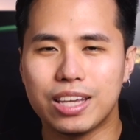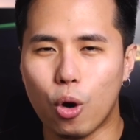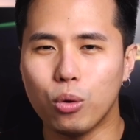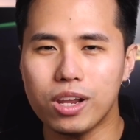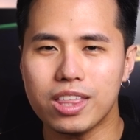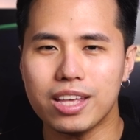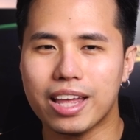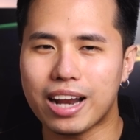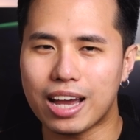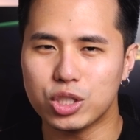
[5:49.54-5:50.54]
The only thing
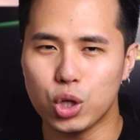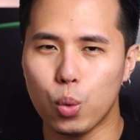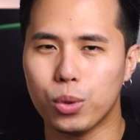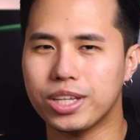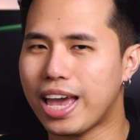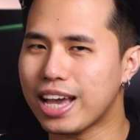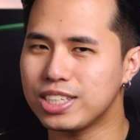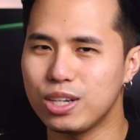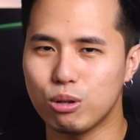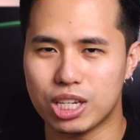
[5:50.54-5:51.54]
that I saw where the
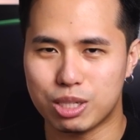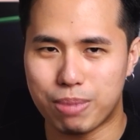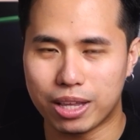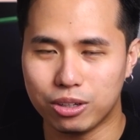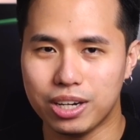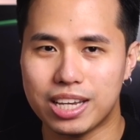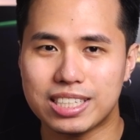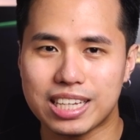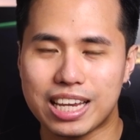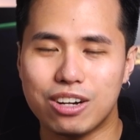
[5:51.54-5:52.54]
Exynos is better
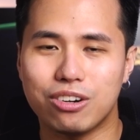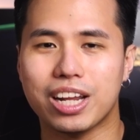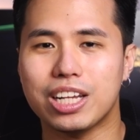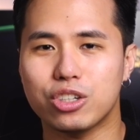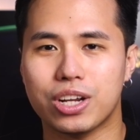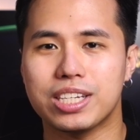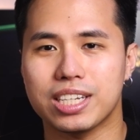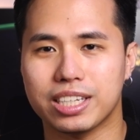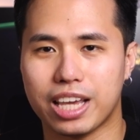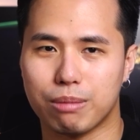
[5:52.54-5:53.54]
is in ray
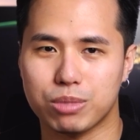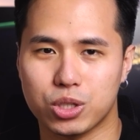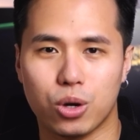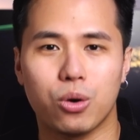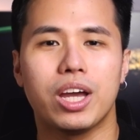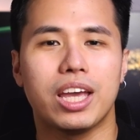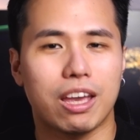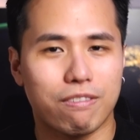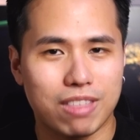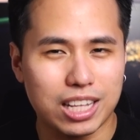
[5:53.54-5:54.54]
tracing games. So
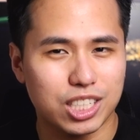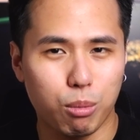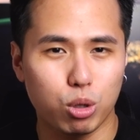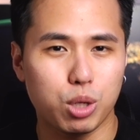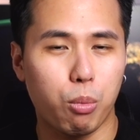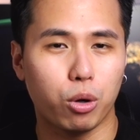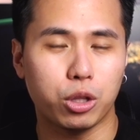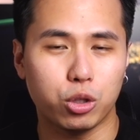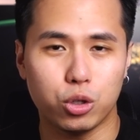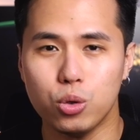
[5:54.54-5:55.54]
if that's the most
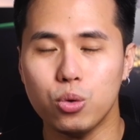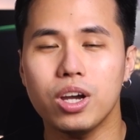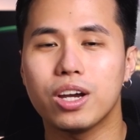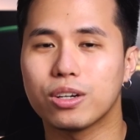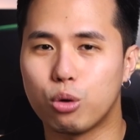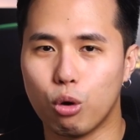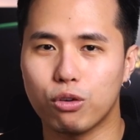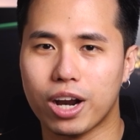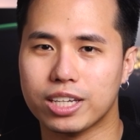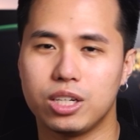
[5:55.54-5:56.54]
important to you, go
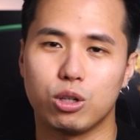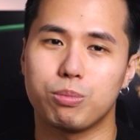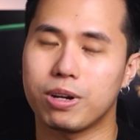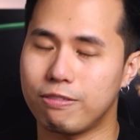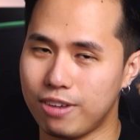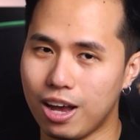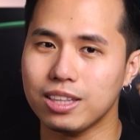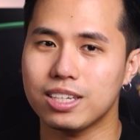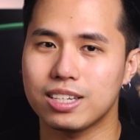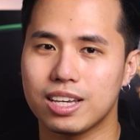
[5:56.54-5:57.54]
for Exynos. But if
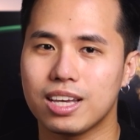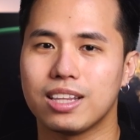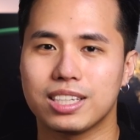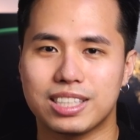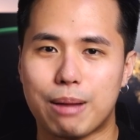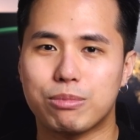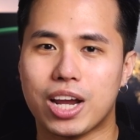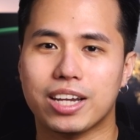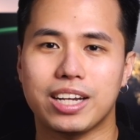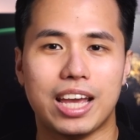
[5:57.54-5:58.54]
not, the
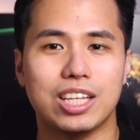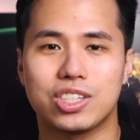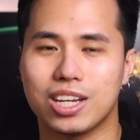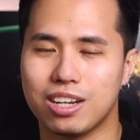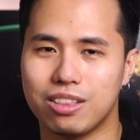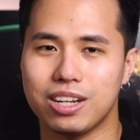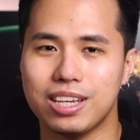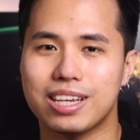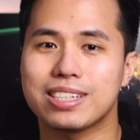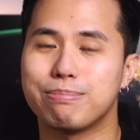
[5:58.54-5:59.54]
Snapdragon 8 Gen
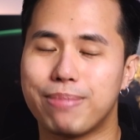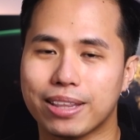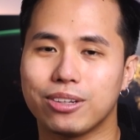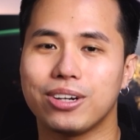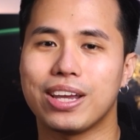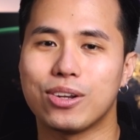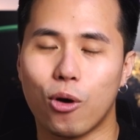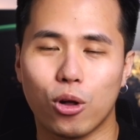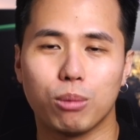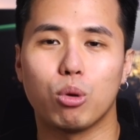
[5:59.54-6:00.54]
3 is better in
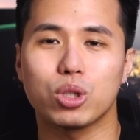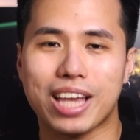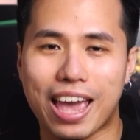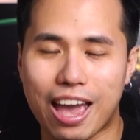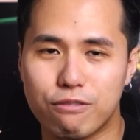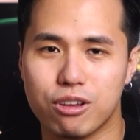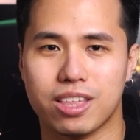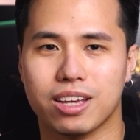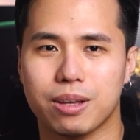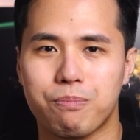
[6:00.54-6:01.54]
almost
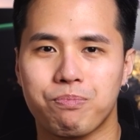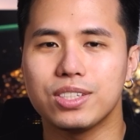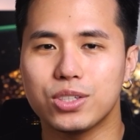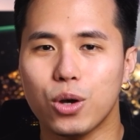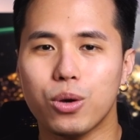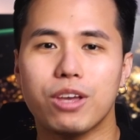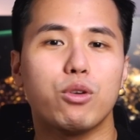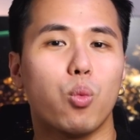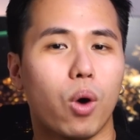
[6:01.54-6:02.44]
everything. So if